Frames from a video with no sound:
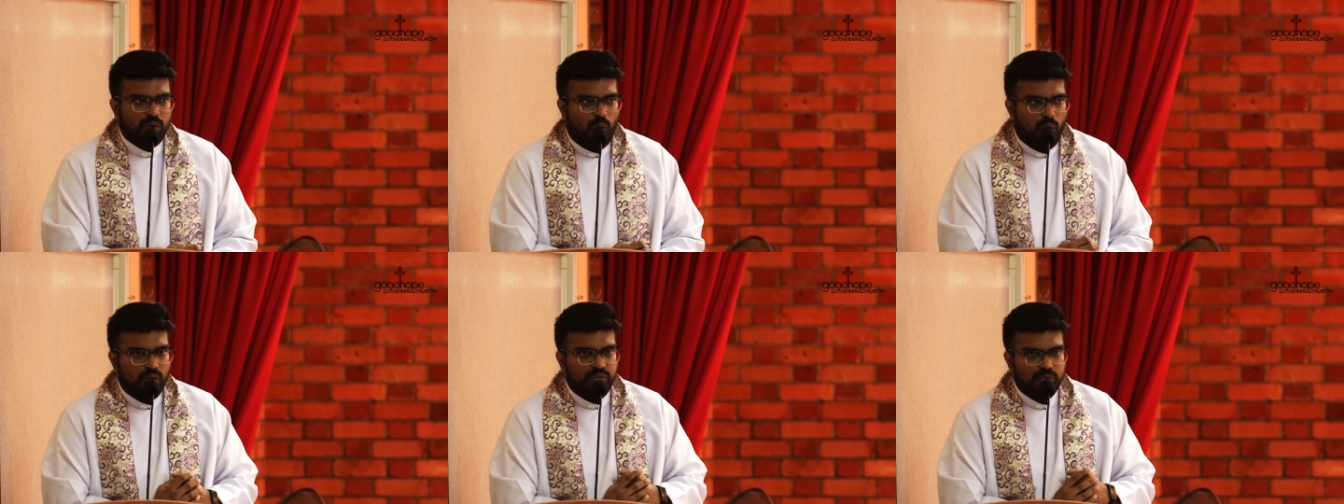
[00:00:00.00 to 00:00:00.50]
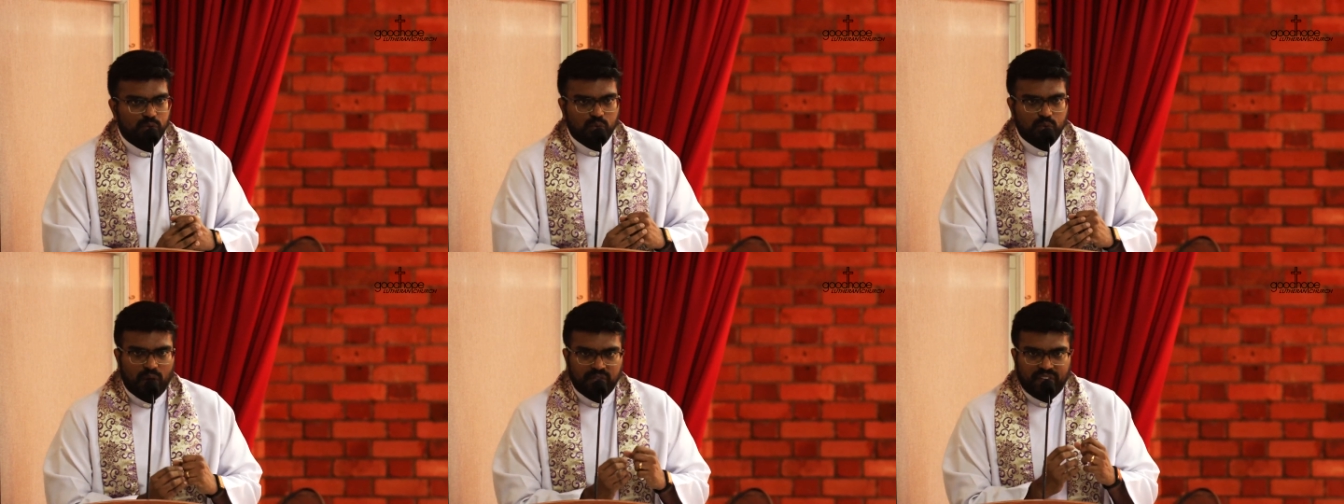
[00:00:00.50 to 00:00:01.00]
all of you
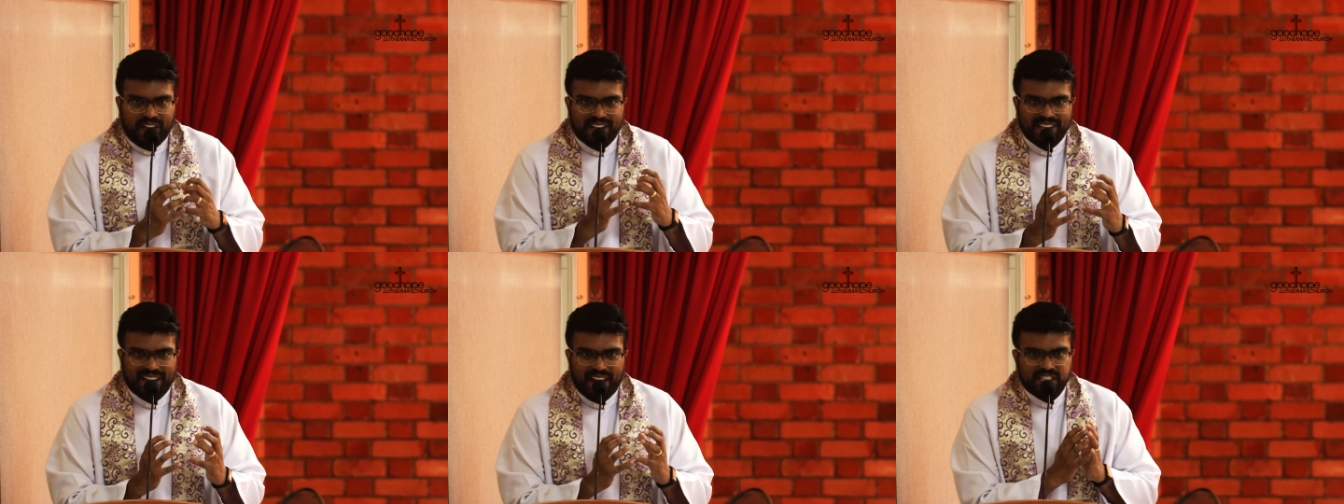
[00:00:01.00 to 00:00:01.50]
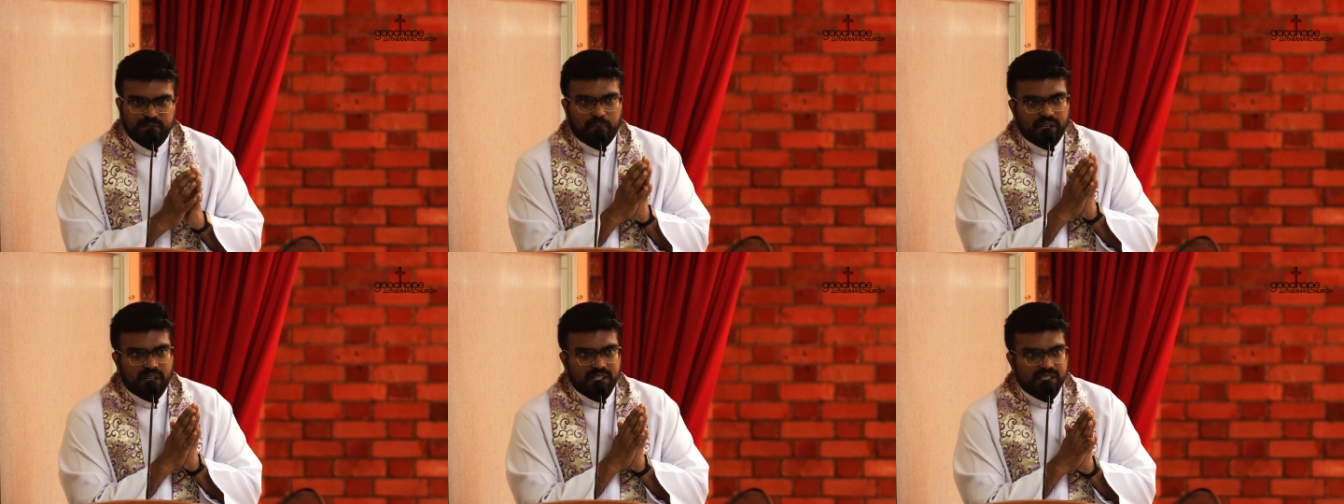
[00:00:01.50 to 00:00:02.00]
who have had
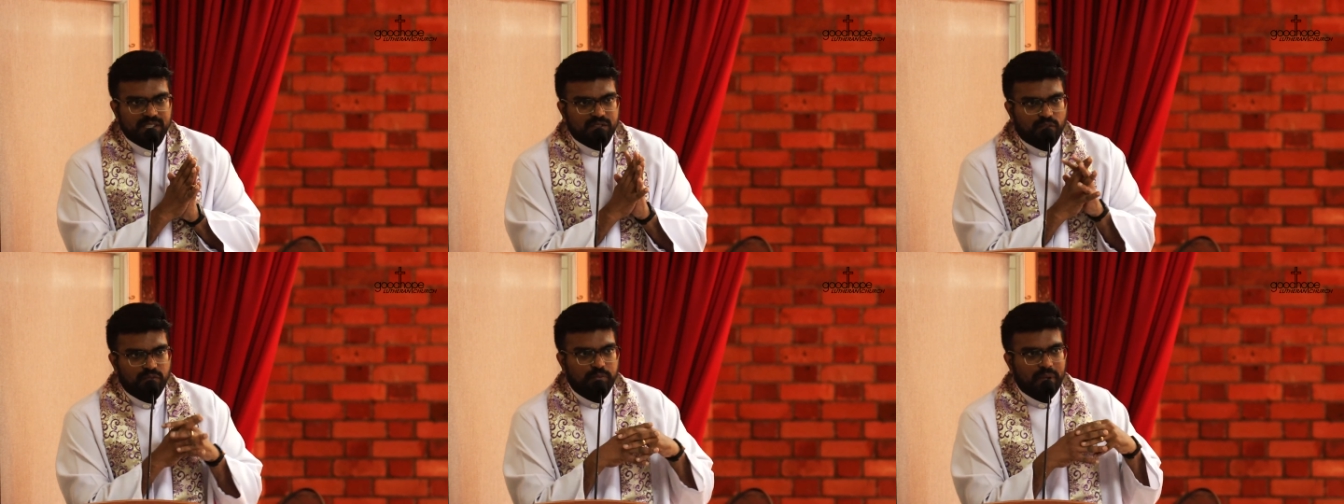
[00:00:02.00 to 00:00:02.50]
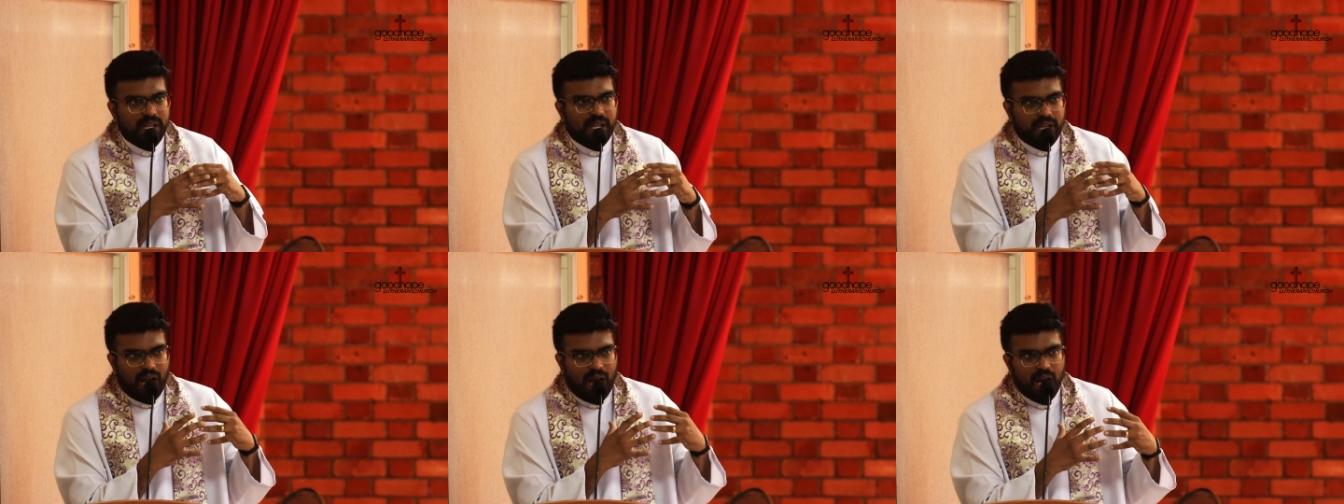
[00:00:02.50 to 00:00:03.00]
experiences of
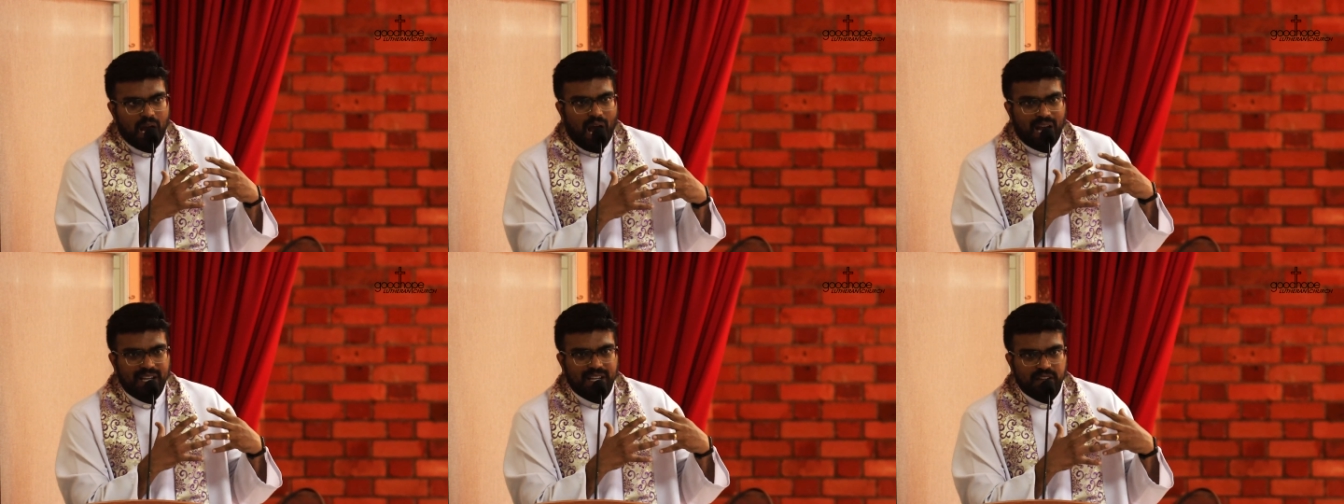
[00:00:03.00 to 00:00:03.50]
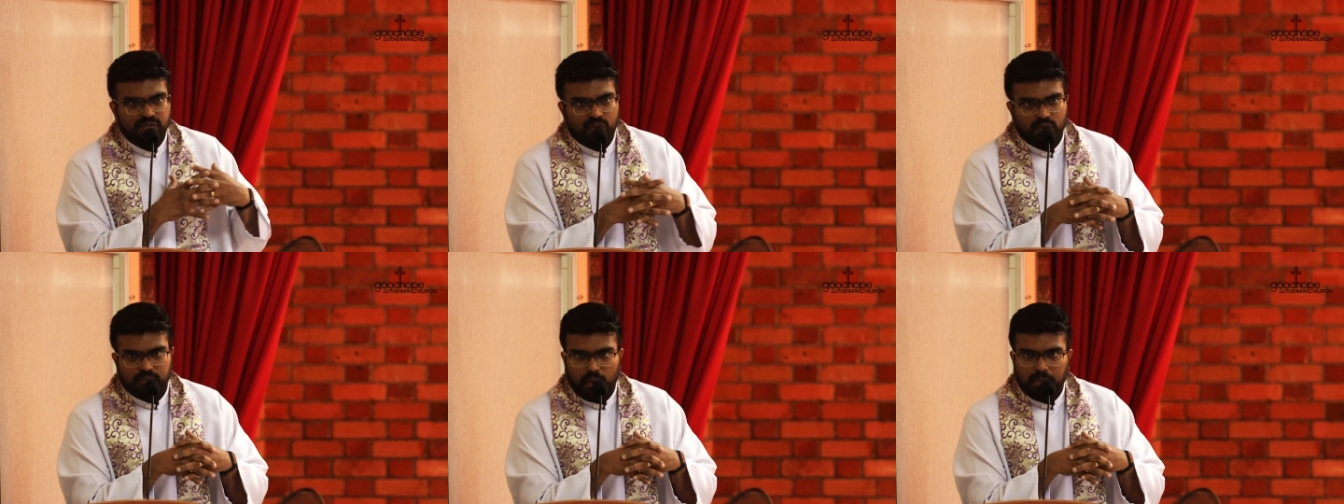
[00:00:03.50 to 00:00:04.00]
being hungry
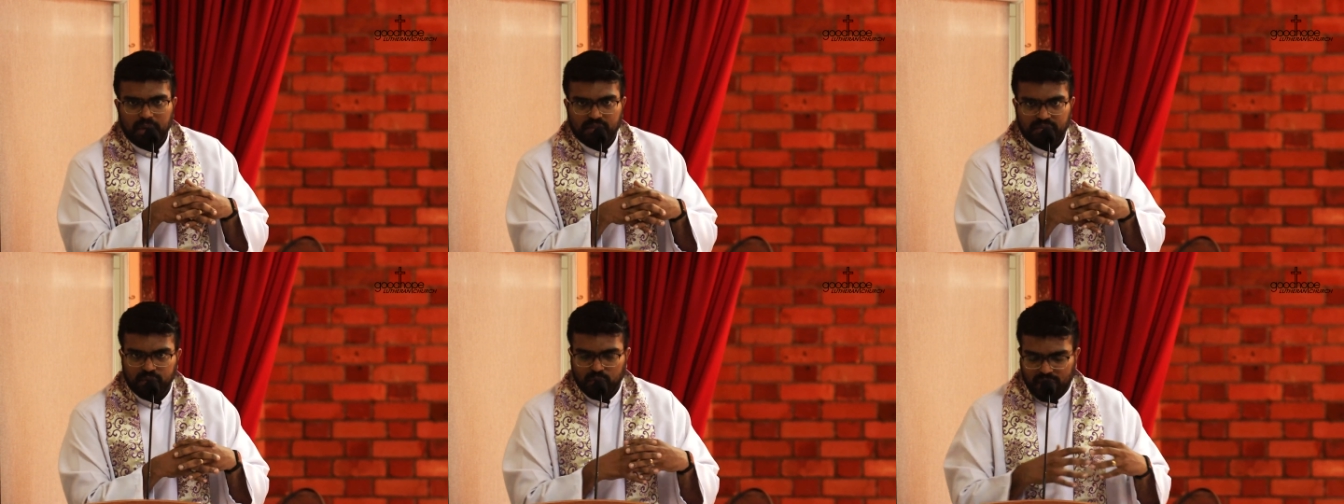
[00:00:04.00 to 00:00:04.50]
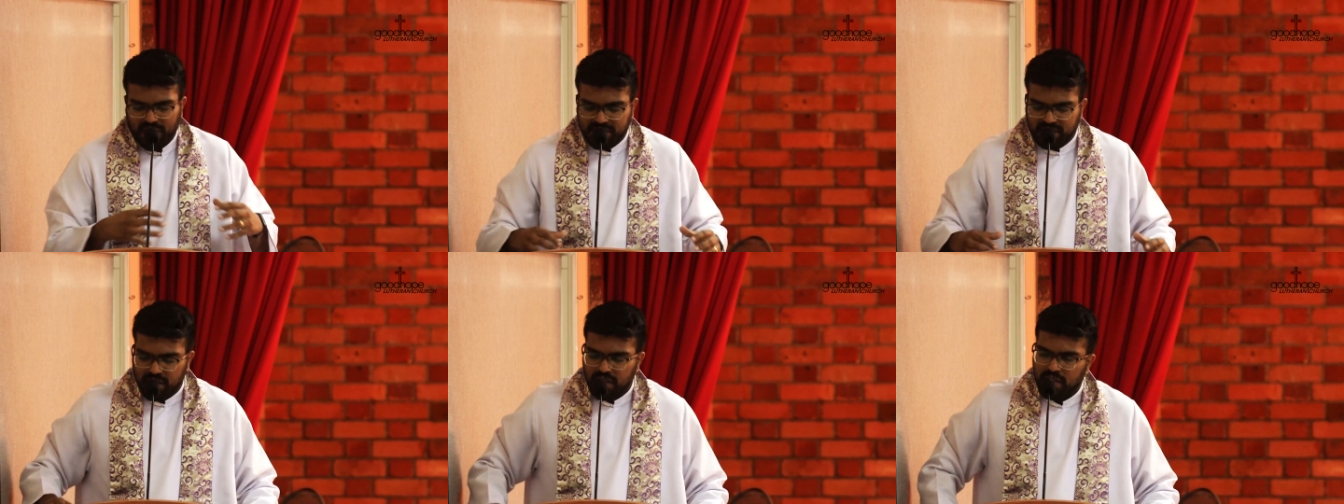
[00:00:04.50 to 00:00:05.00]
for probably a few days,